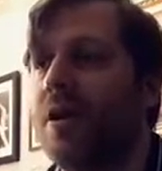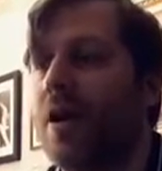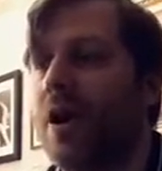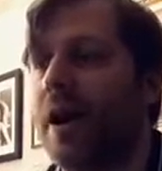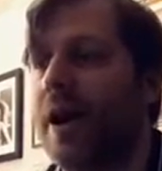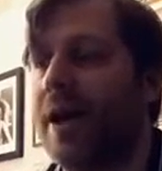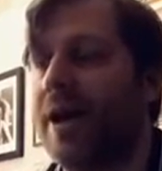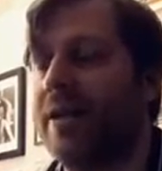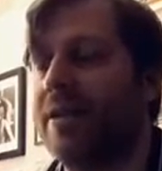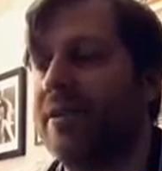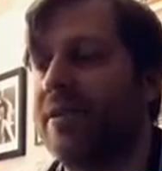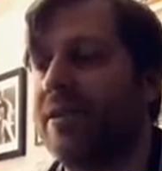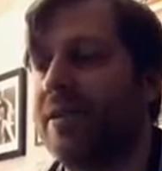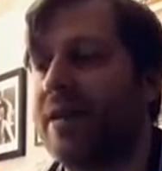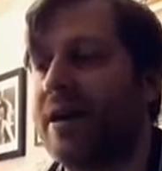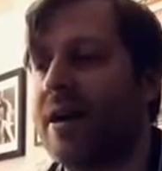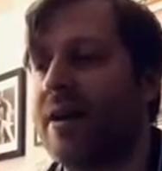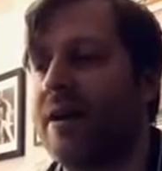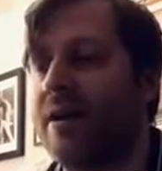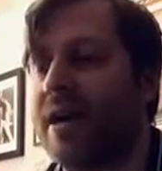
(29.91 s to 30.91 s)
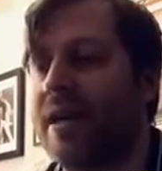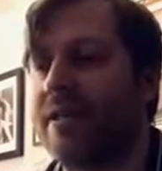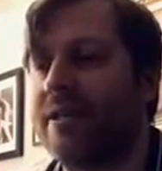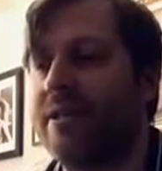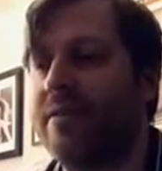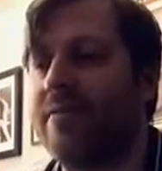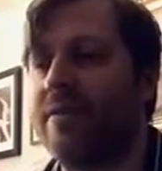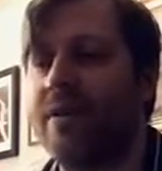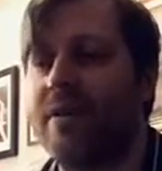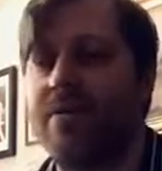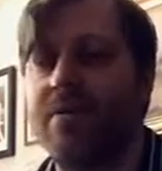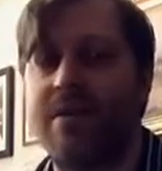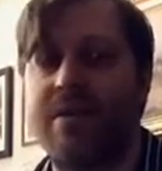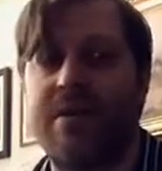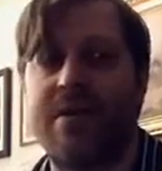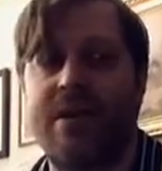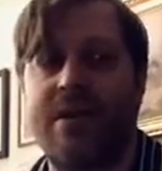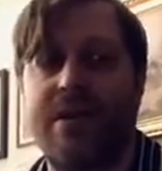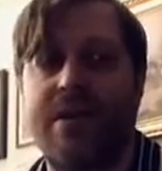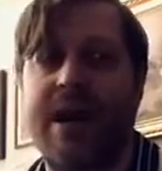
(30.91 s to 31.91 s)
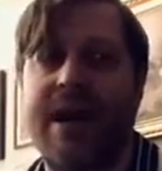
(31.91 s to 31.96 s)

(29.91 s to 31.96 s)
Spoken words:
I had sent out an activity with the